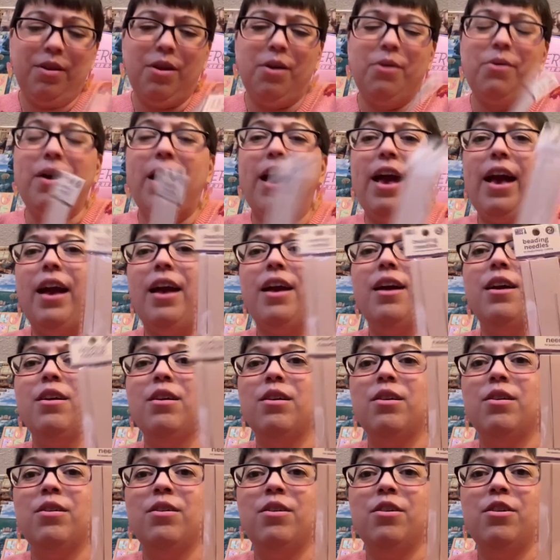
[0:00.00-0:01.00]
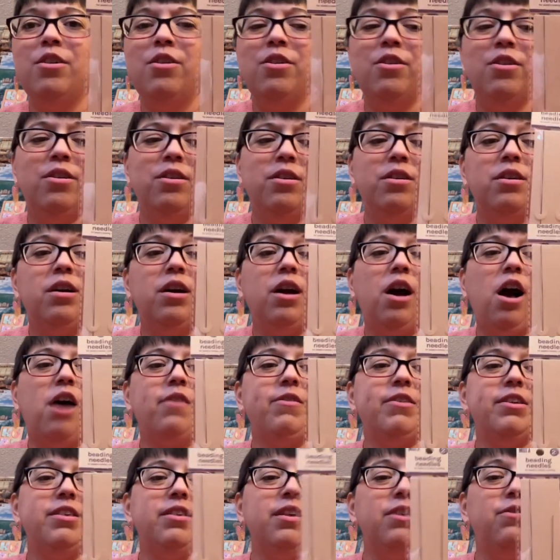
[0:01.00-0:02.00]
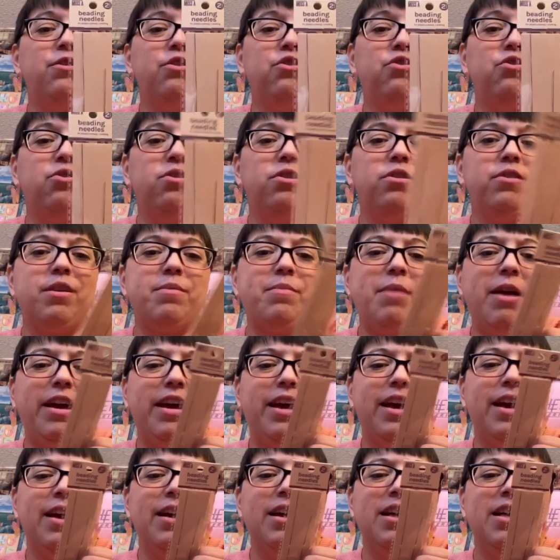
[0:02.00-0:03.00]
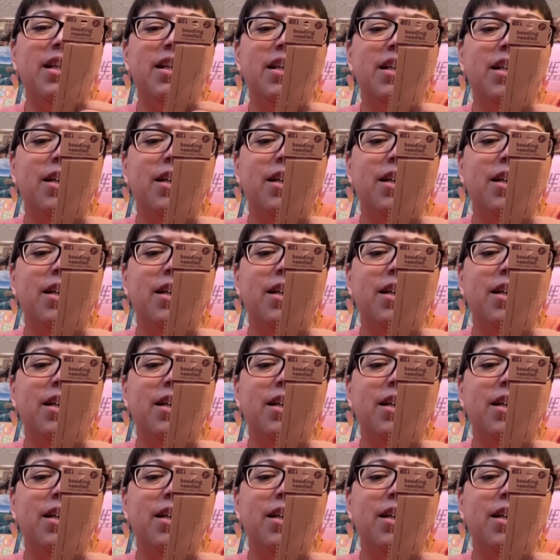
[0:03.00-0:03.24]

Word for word: Okay. Obviously for jewelry making.